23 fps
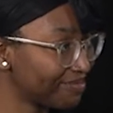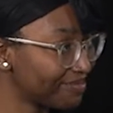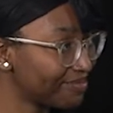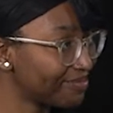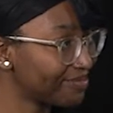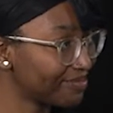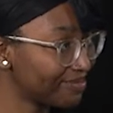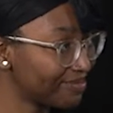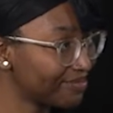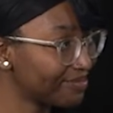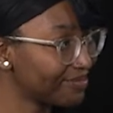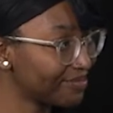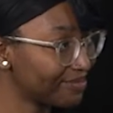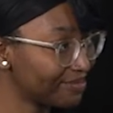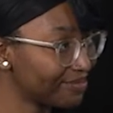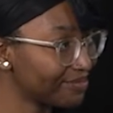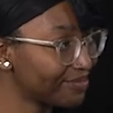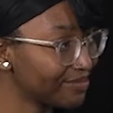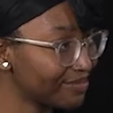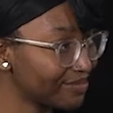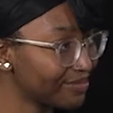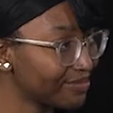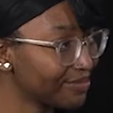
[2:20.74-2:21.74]

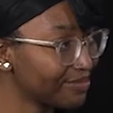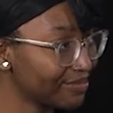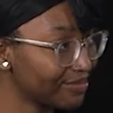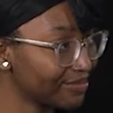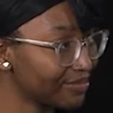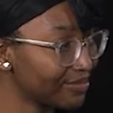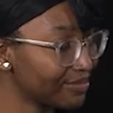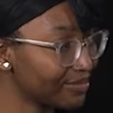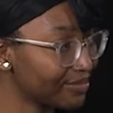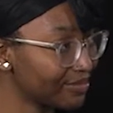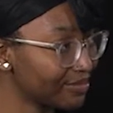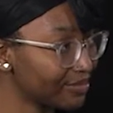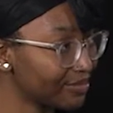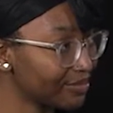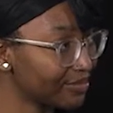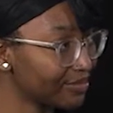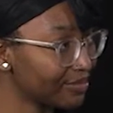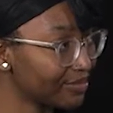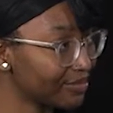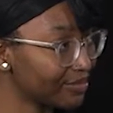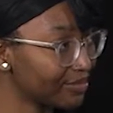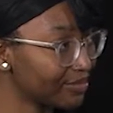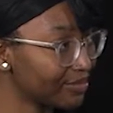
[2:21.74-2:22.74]

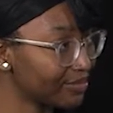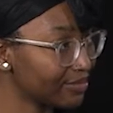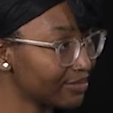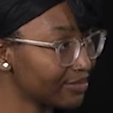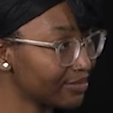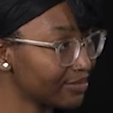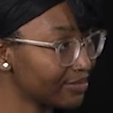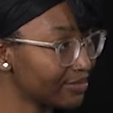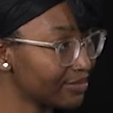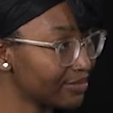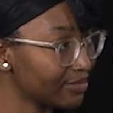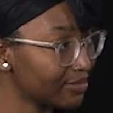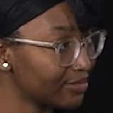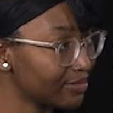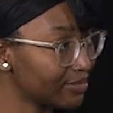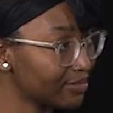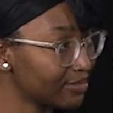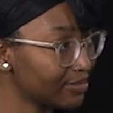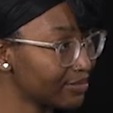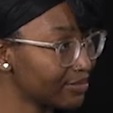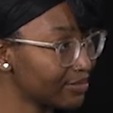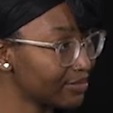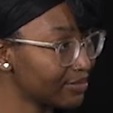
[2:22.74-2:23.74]

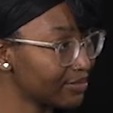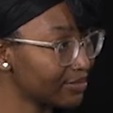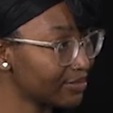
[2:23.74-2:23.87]
(not speaking)